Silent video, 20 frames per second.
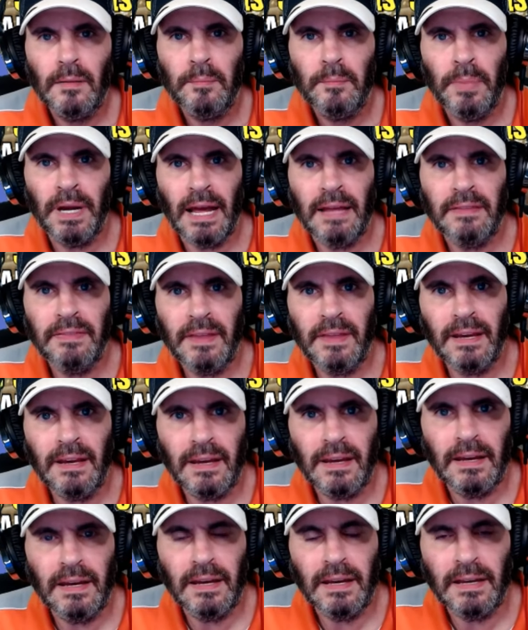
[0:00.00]
But I think
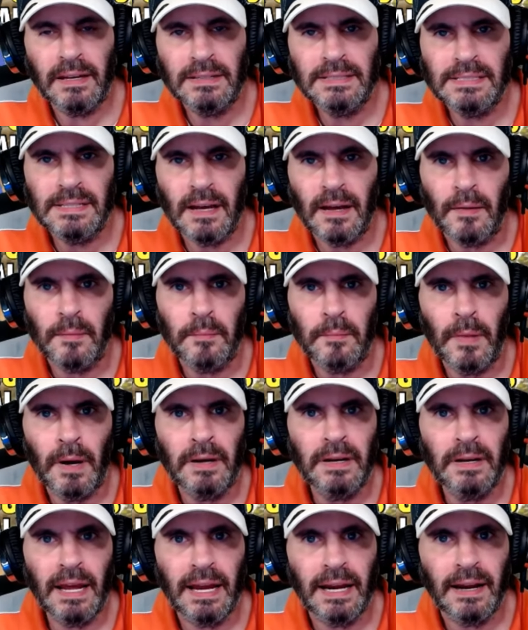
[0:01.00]
it's a
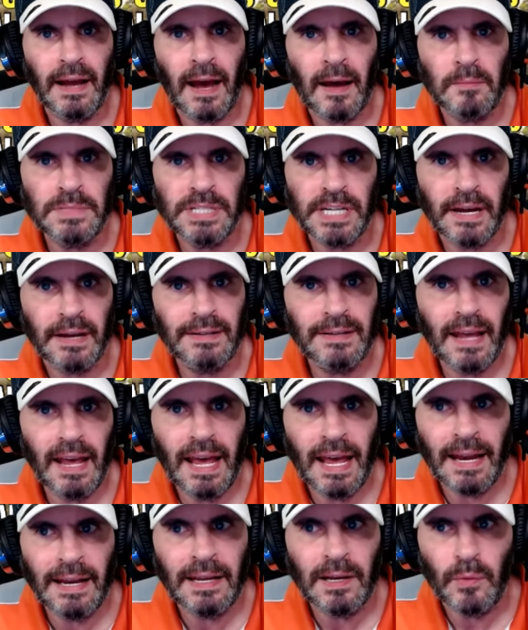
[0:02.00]
mundane object
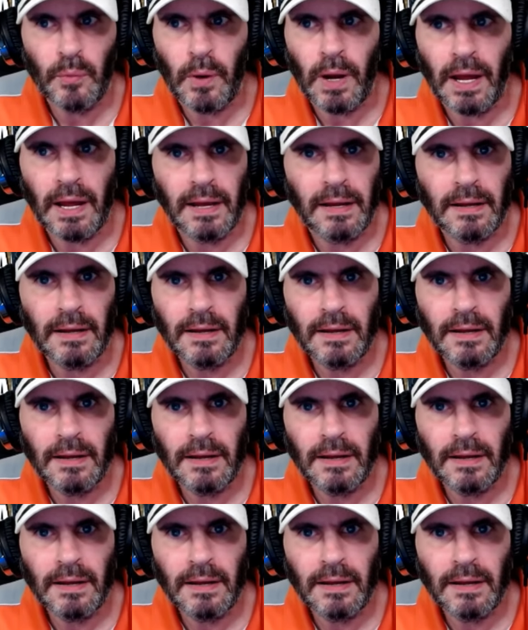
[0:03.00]
anyway.